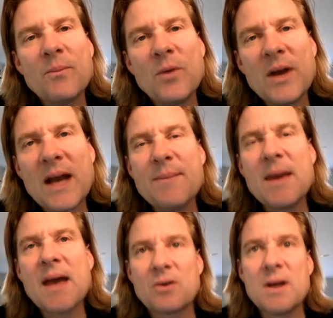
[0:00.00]

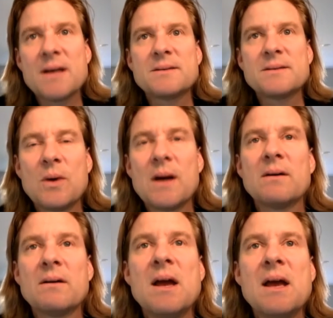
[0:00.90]
met Chris
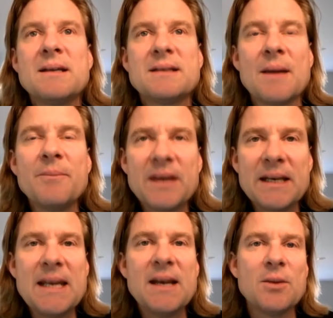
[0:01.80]
where something
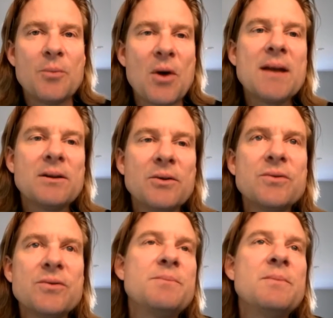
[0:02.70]
needed to break
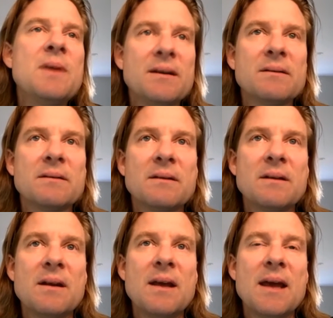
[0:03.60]
loose and
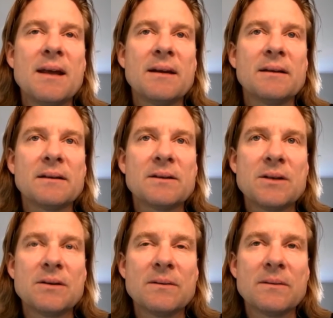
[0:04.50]

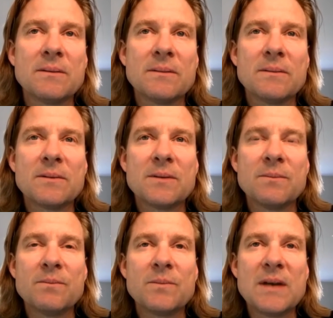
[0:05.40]
to
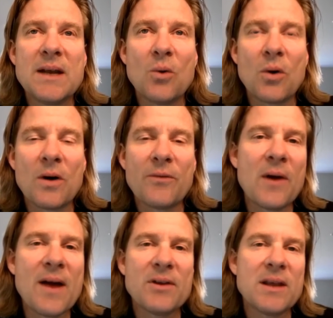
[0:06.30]
in order for
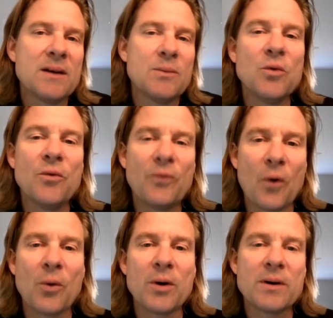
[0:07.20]
everything to move
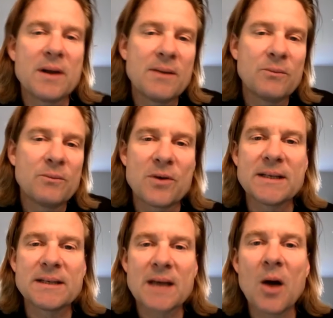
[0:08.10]
forward. And with
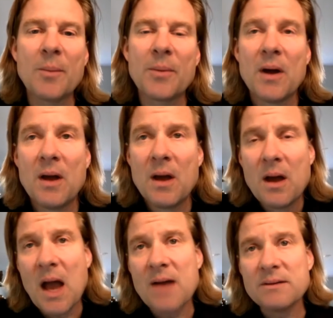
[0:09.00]
Chris's help,
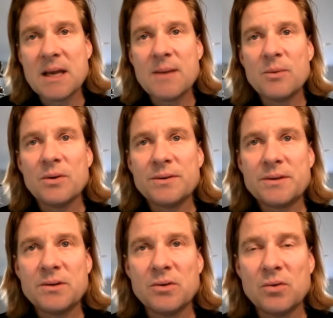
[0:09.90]
I was able
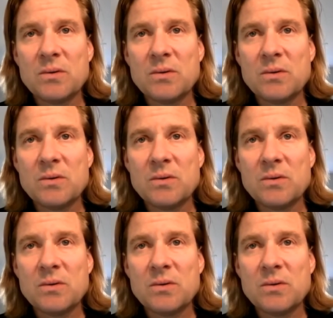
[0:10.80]
to